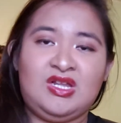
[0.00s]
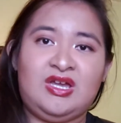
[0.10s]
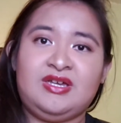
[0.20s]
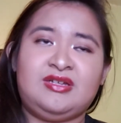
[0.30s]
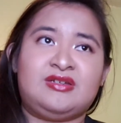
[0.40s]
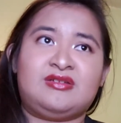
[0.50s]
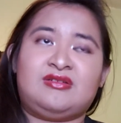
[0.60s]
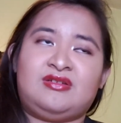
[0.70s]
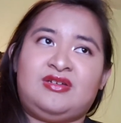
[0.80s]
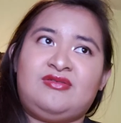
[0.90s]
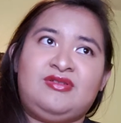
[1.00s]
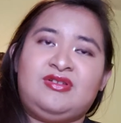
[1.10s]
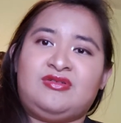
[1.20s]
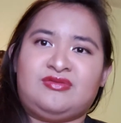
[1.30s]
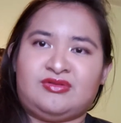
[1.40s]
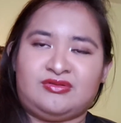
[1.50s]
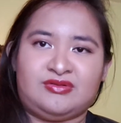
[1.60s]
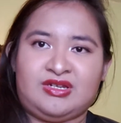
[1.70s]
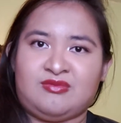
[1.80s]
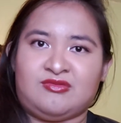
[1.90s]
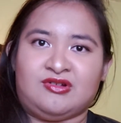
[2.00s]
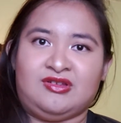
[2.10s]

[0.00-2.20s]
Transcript: I really don't know anymore.